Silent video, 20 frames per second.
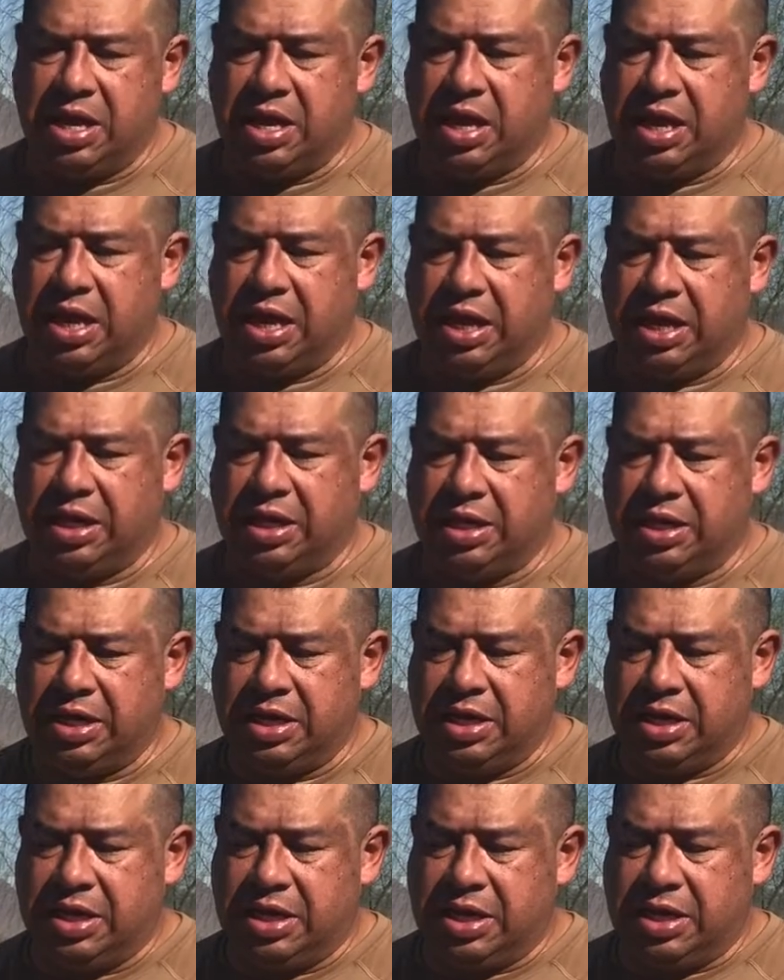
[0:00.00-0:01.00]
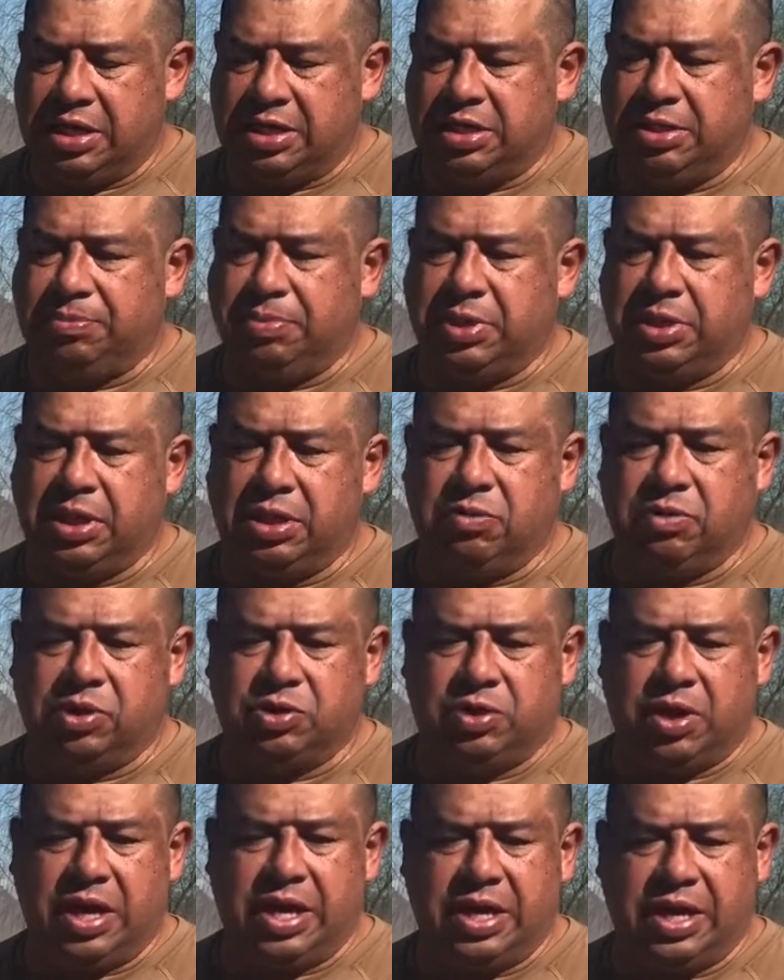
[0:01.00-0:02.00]
Uh, Typically, we
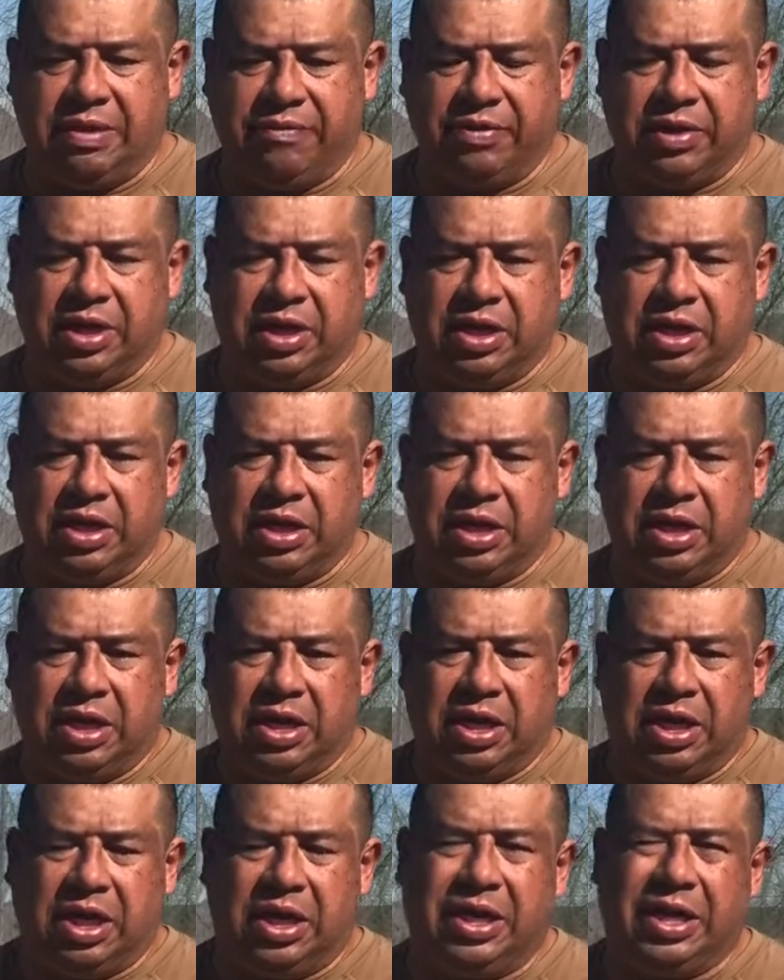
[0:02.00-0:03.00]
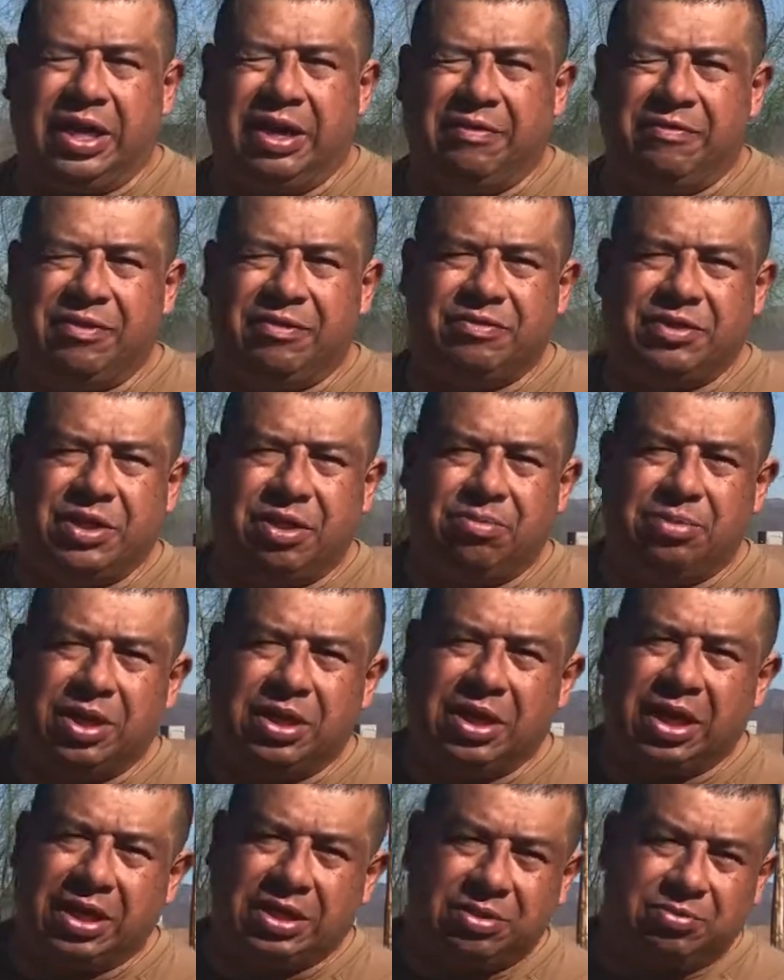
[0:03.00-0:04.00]
try and give it a gift of something
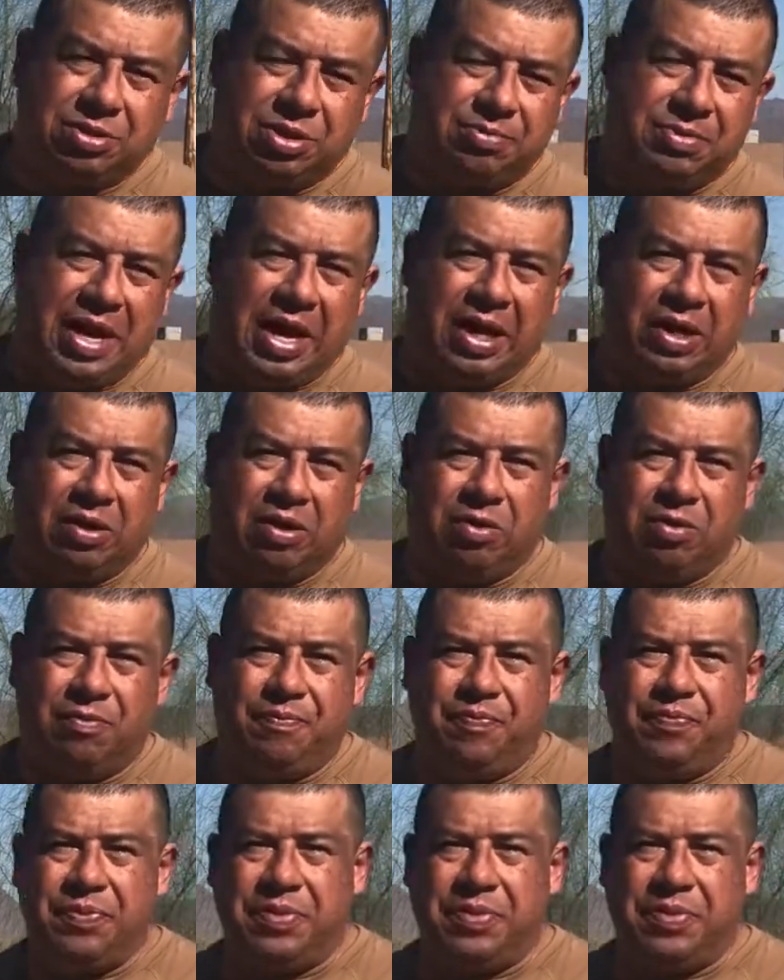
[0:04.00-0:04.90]
like some tobacco,